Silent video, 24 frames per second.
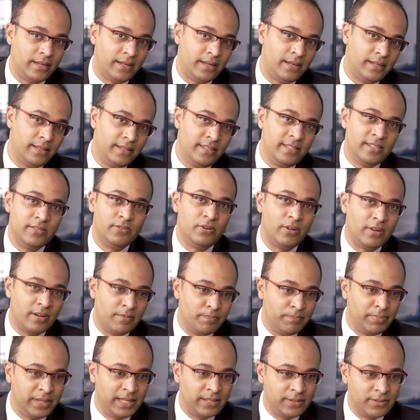this is not a
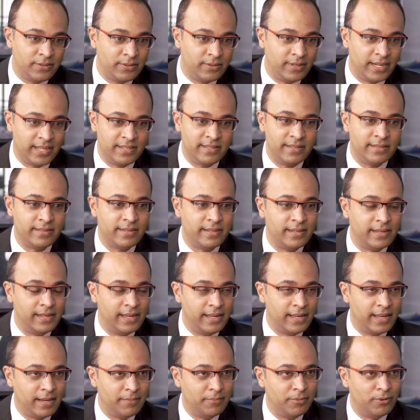pitch to necessarily
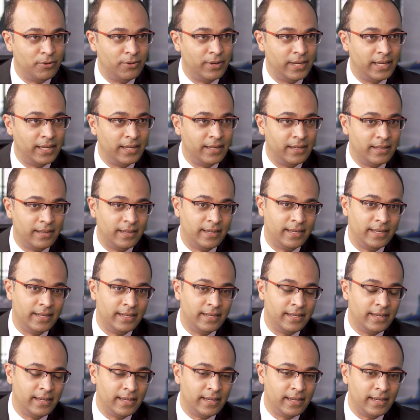come to
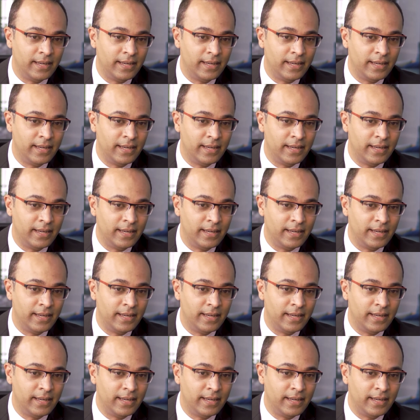ANK.